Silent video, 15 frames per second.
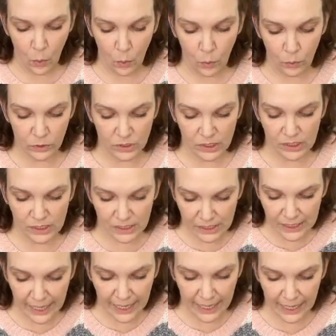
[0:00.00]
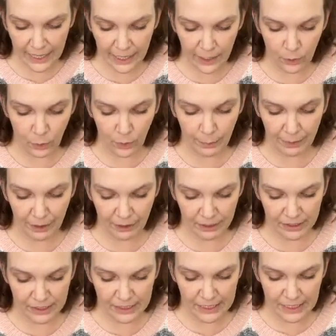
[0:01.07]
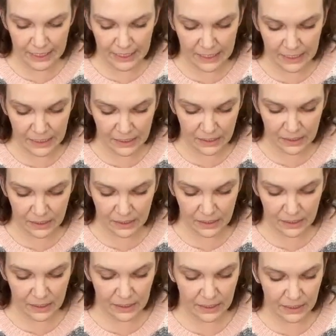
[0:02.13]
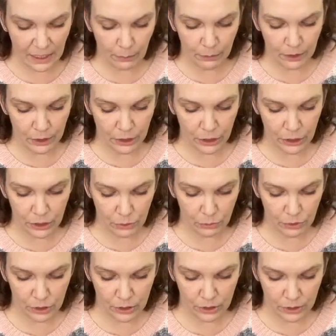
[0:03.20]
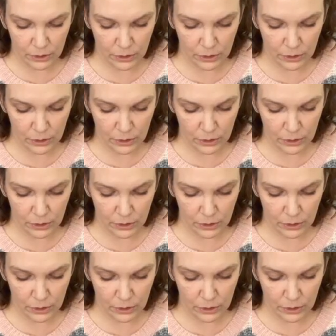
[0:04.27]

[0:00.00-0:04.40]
old sleigh or a pair of skis. That would look cute.